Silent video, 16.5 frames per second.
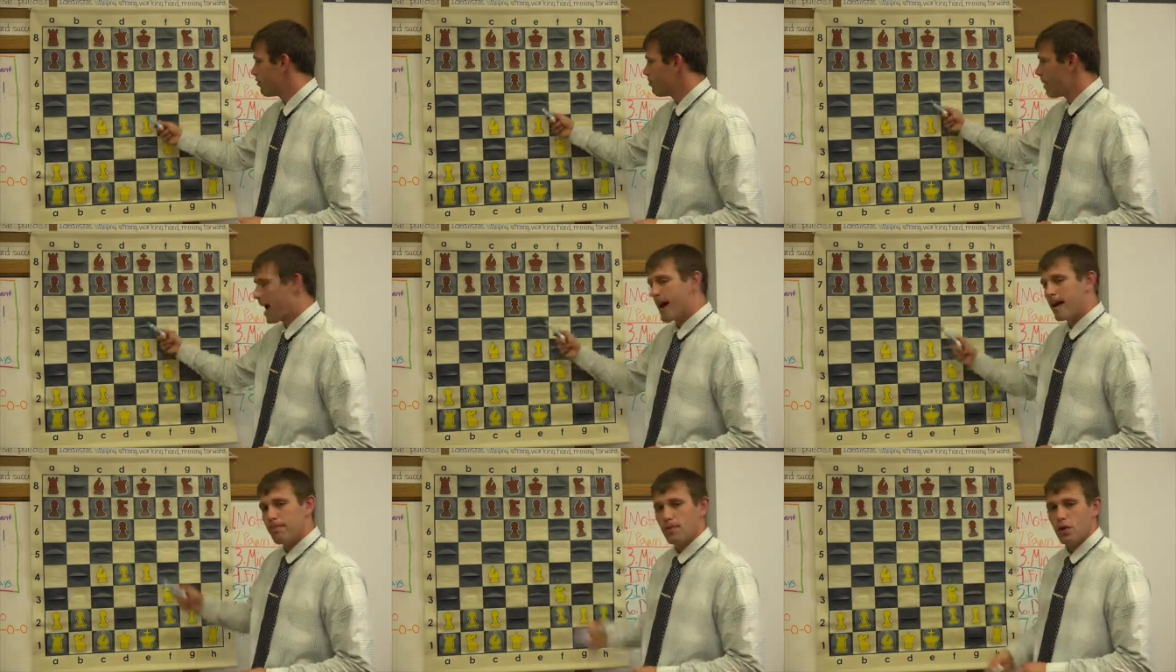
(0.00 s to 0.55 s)

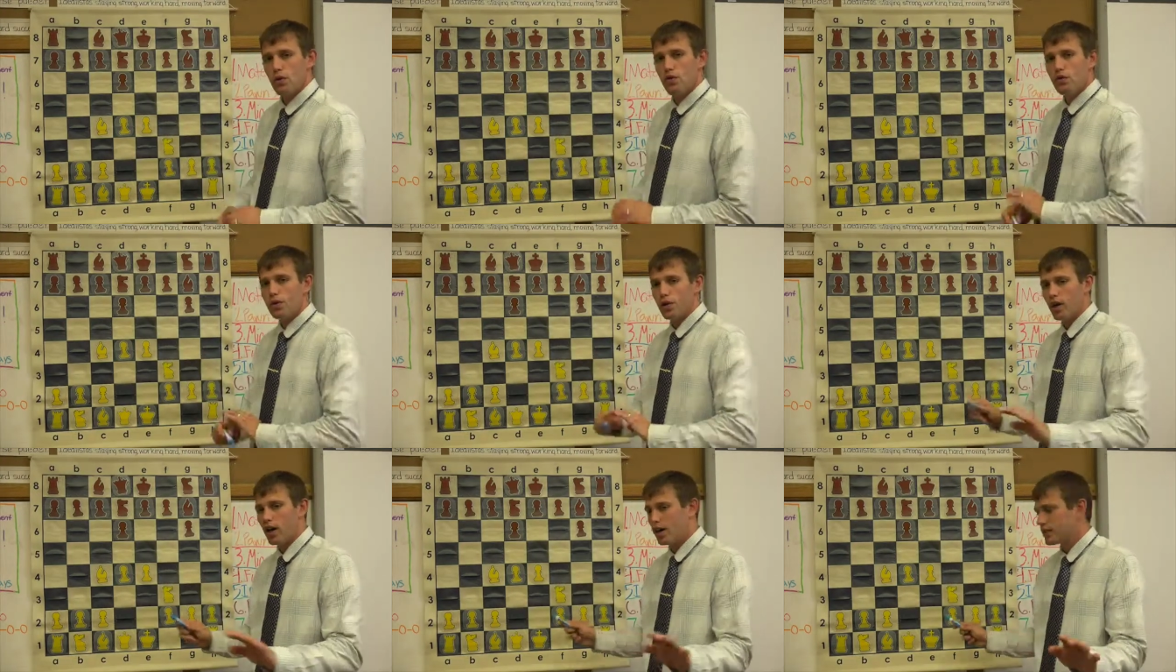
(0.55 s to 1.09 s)
bad move,
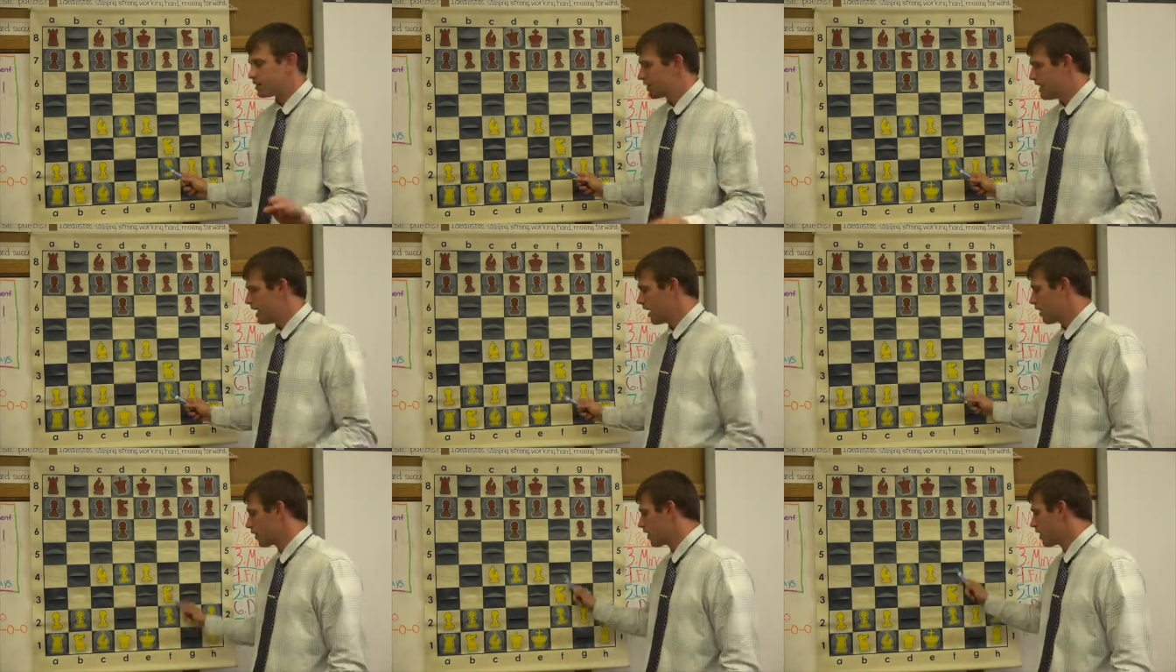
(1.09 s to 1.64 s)
we crossed it
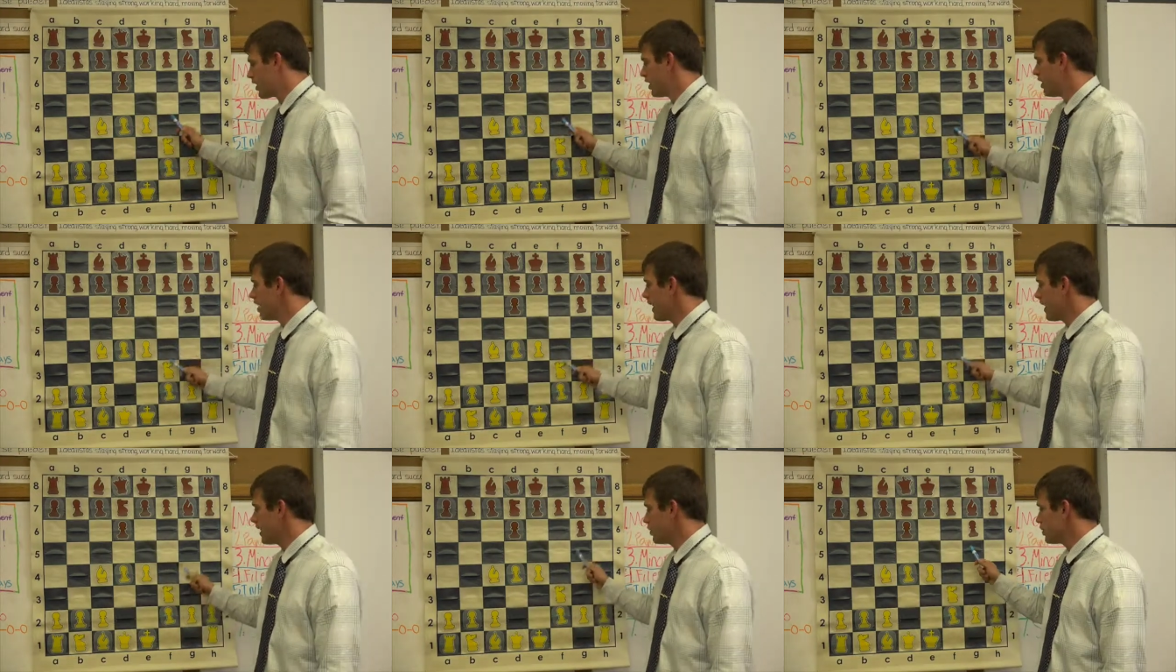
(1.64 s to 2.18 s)
out.
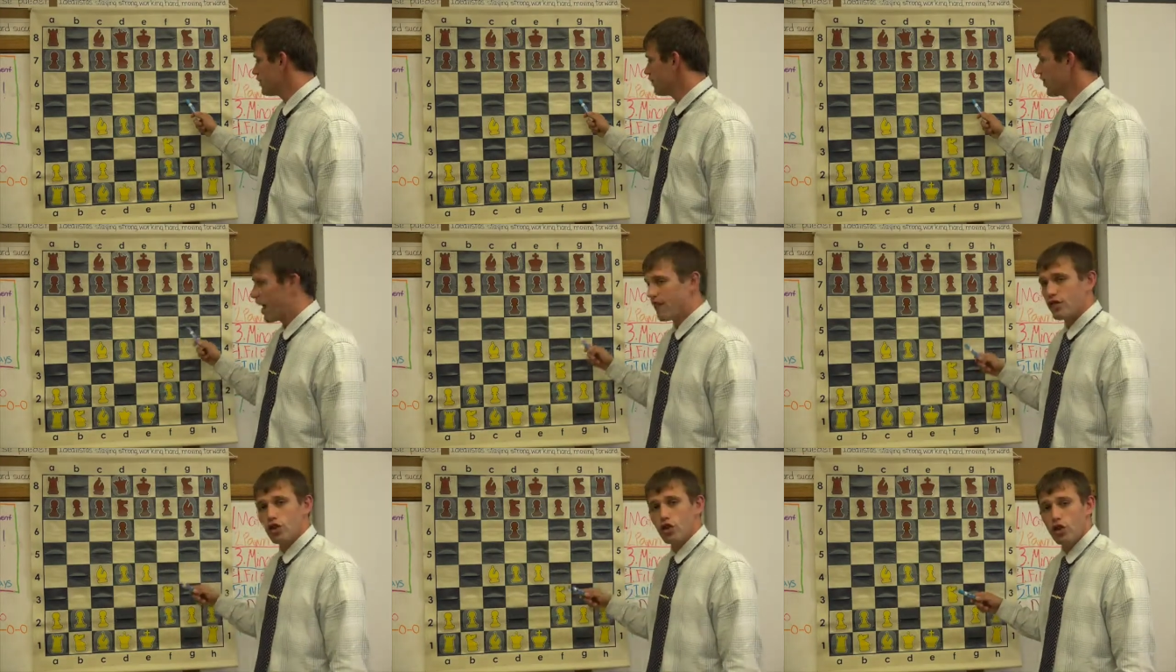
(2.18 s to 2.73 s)
Knight
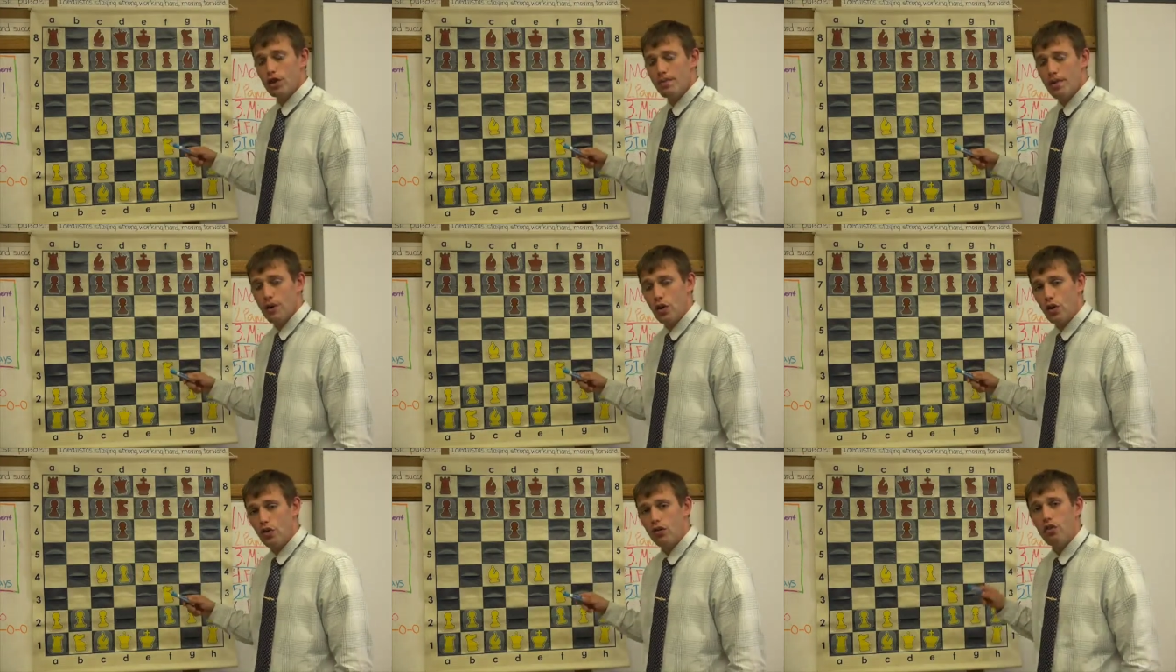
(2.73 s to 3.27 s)
g5 good
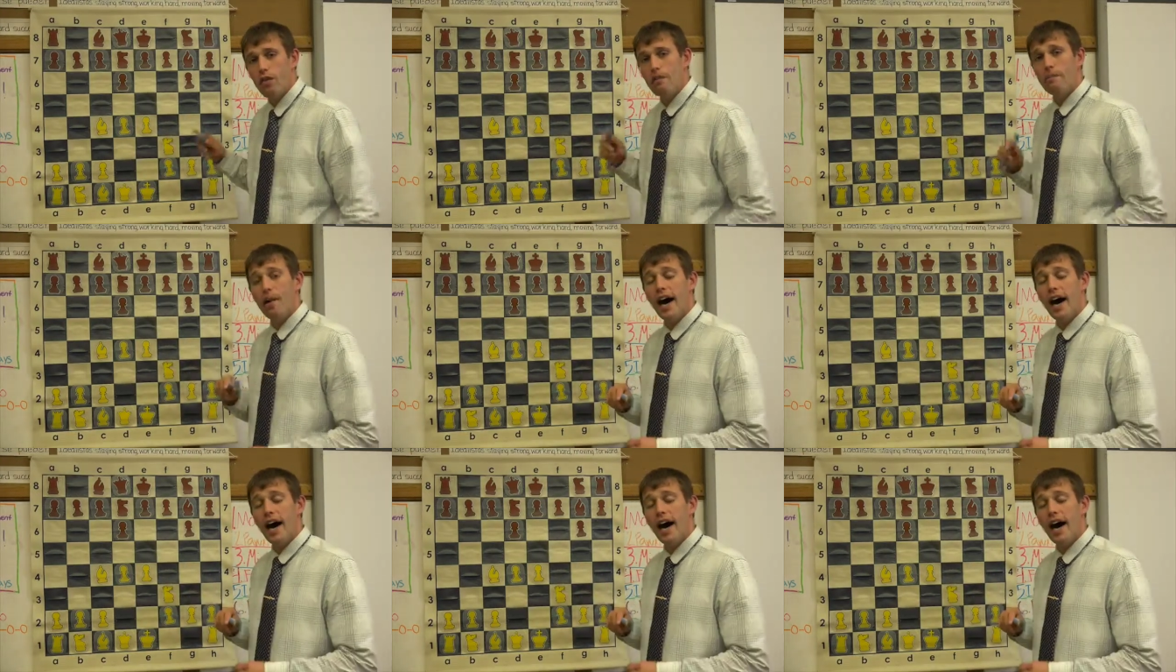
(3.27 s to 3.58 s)
move,